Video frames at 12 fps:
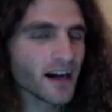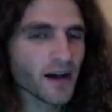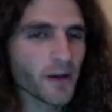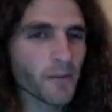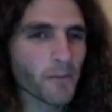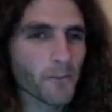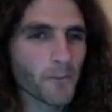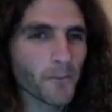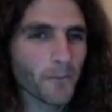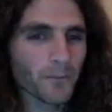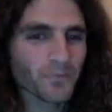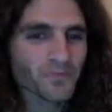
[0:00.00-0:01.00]

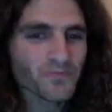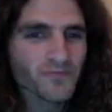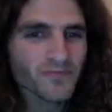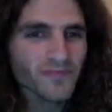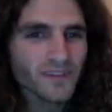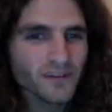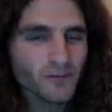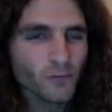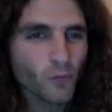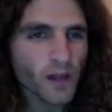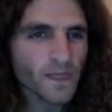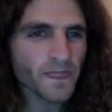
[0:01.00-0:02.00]

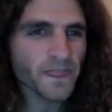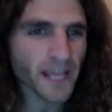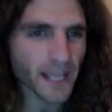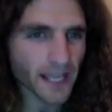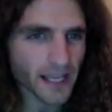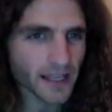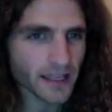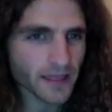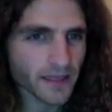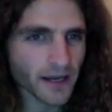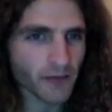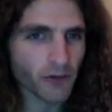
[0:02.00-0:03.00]
One thing
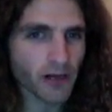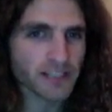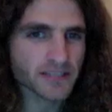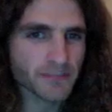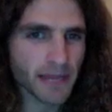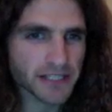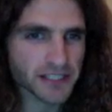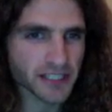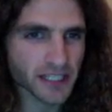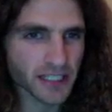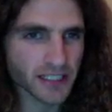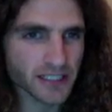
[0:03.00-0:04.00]
that I wanted to
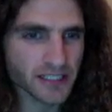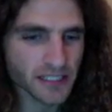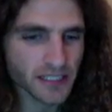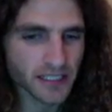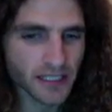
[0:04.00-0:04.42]
mention is,